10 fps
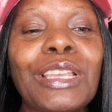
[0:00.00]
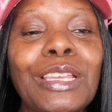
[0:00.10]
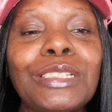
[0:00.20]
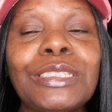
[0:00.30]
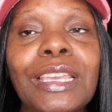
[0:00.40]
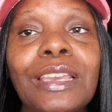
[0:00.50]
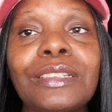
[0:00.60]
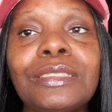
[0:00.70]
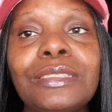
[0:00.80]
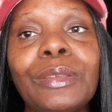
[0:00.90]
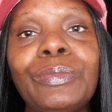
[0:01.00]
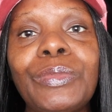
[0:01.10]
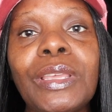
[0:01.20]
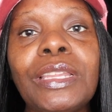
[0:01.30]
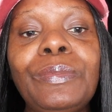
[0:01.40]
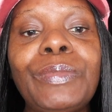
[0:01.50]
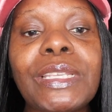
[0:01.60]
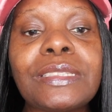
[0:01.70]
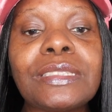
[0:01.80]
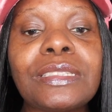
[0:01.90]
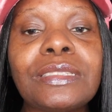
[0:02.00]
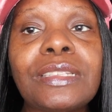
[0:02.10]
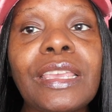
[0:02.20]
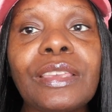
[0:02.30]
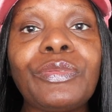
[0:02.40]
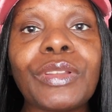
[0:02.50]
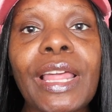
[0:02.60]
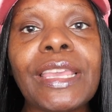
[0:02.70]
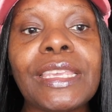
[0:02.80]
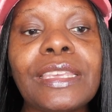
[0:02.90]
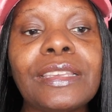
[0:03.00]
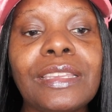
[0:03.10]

that yeah, the any businesses they can flag it